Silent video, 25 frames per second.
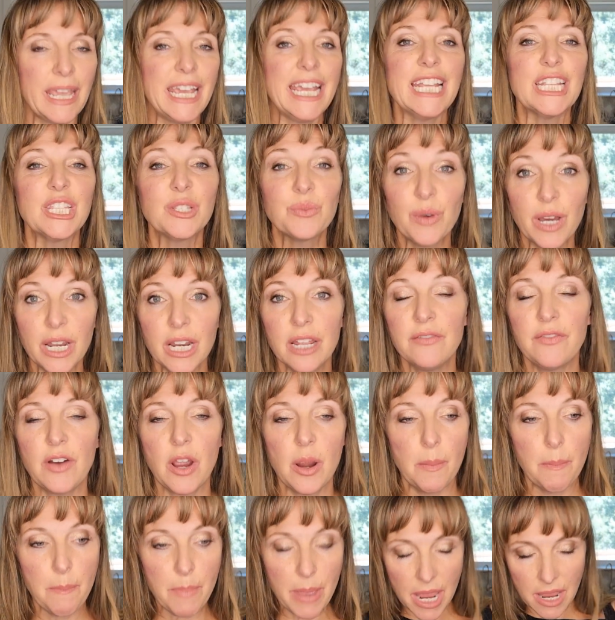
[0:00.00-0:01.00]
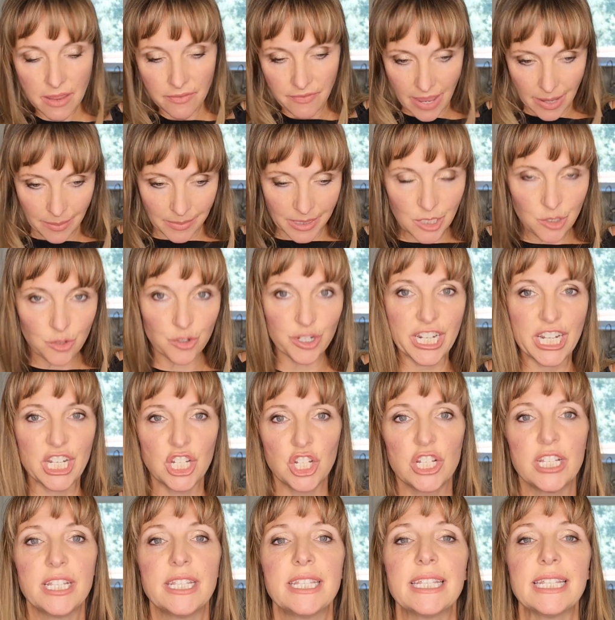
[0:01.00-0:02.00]
It's one of our big family
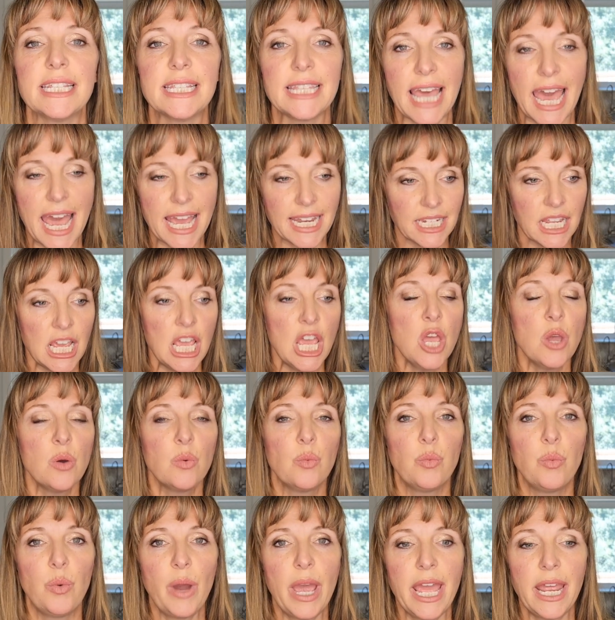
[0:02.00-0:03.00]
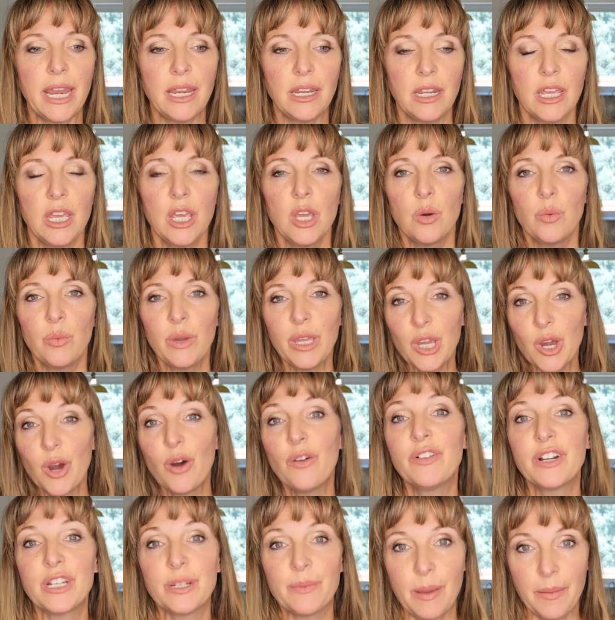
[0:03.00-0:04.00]
traditions that when we go
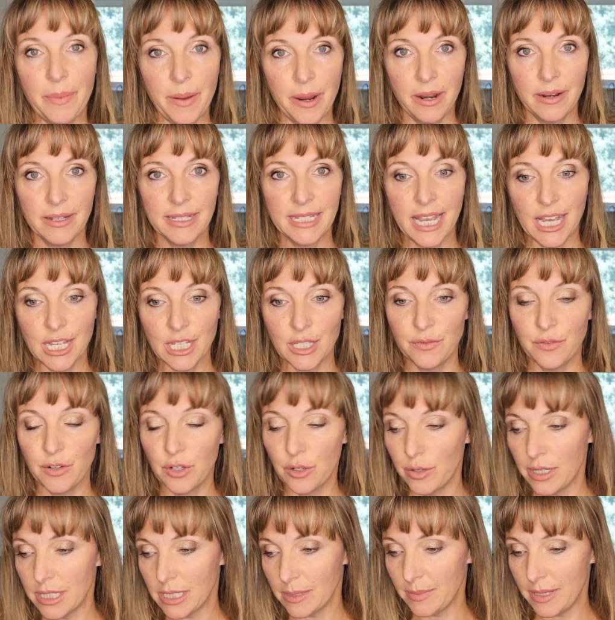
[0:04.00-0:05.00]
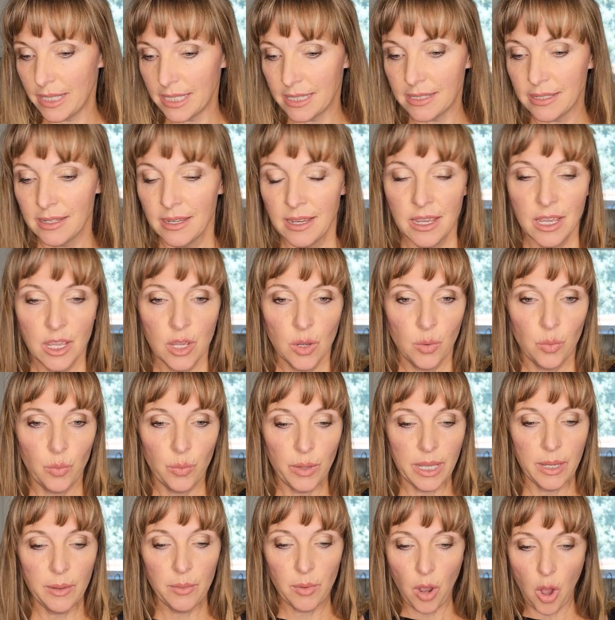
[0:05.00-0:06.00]
over to my parents' house for Christmas,
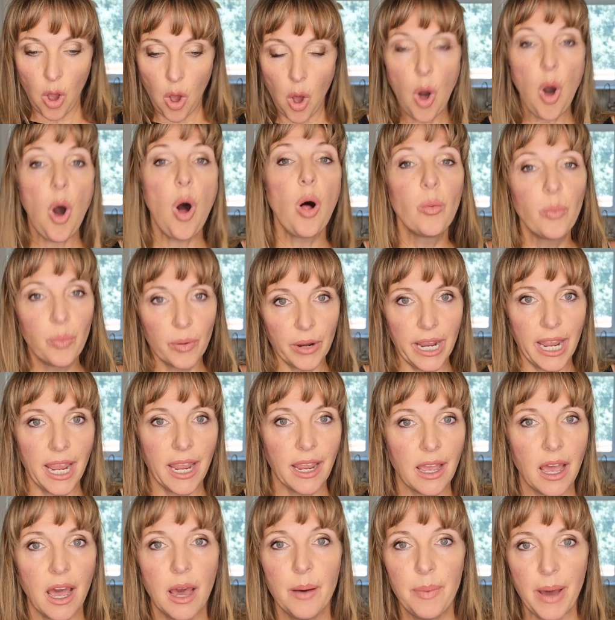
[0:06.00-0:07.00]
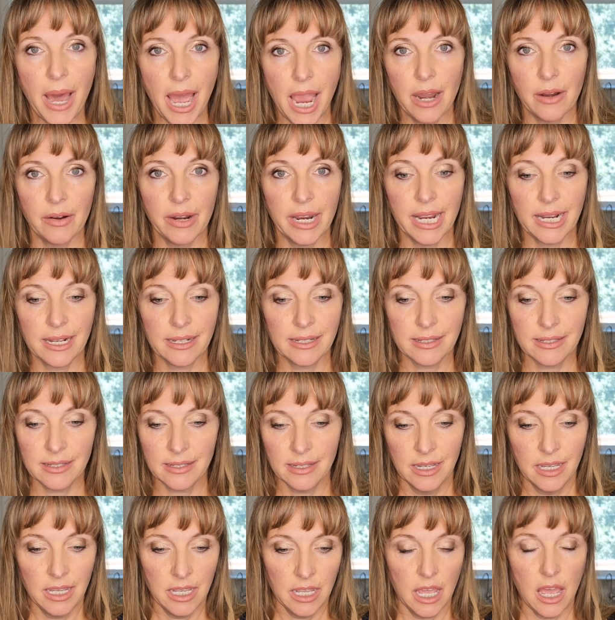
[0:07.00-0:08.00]
we all bring a
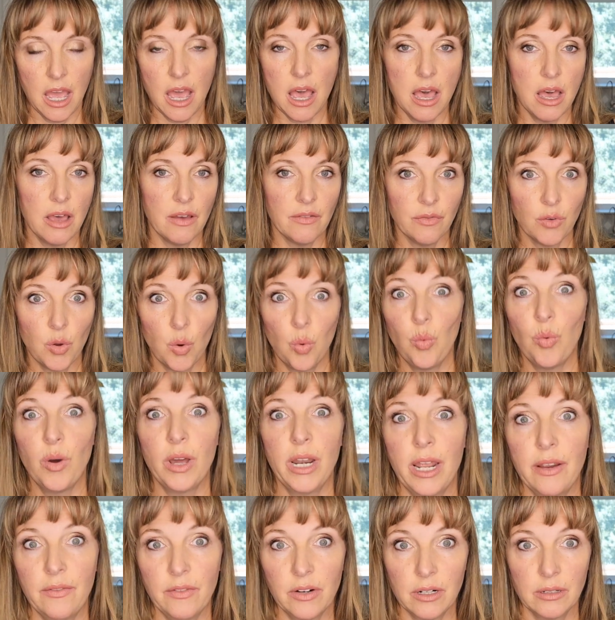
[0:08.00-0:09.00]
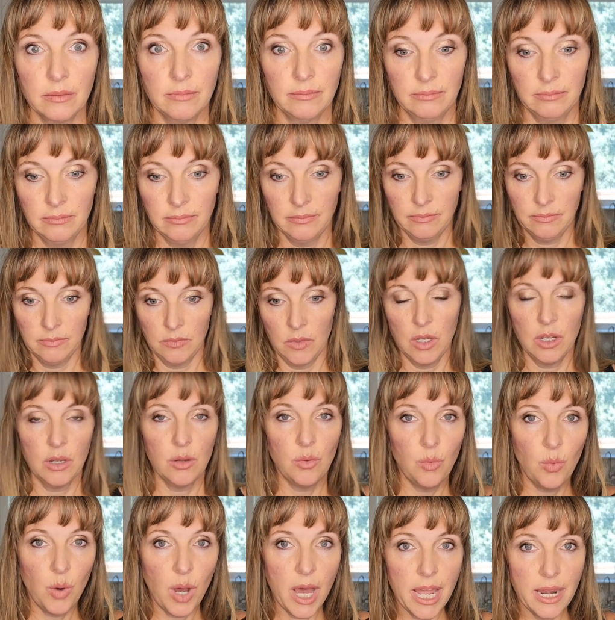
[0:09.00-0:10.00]
Pyrex of whatever.
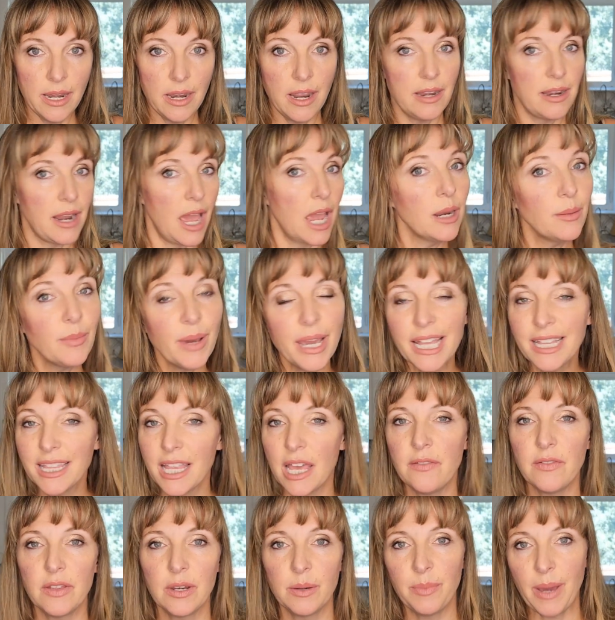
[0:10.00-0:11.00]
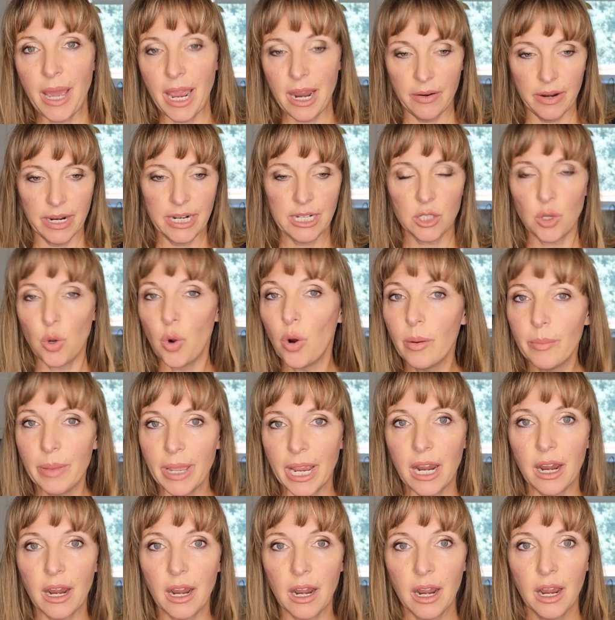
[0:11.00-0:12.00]
One 9 by 11 Pyrex or
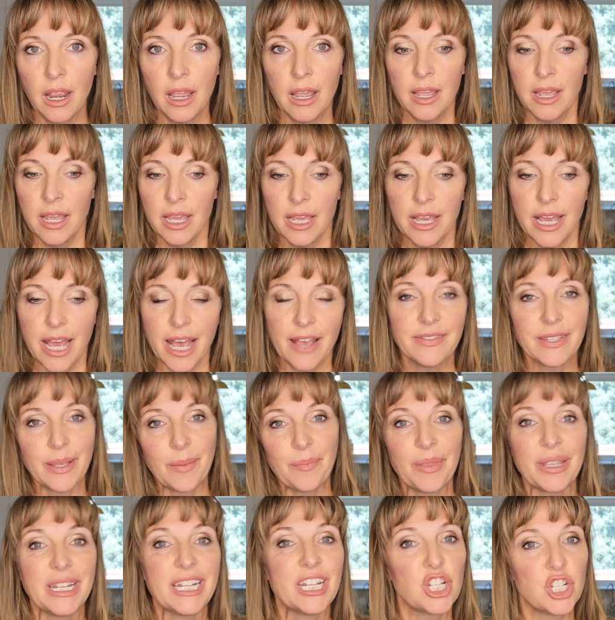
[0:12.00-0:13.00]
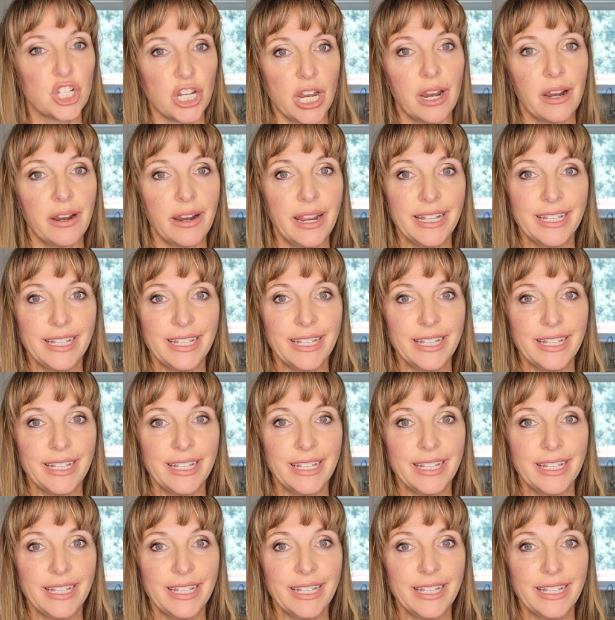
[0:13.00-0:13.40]
bigger of something to share.